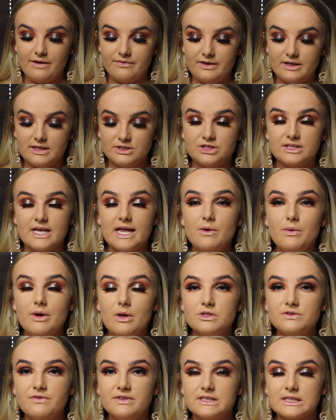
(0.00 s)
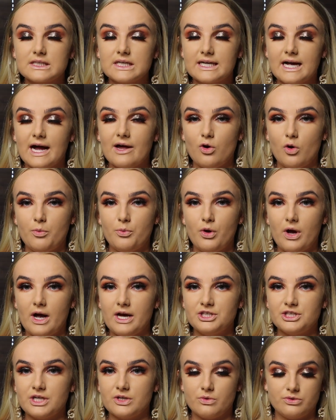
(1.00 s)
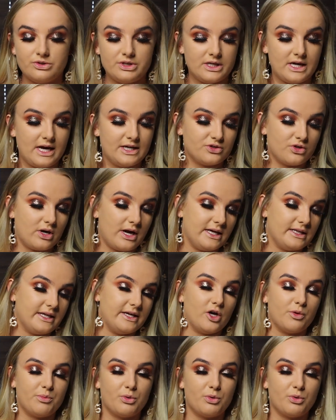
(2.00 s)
Does anyone else physically cannot put eyeshadow under their eyes or eyeliner?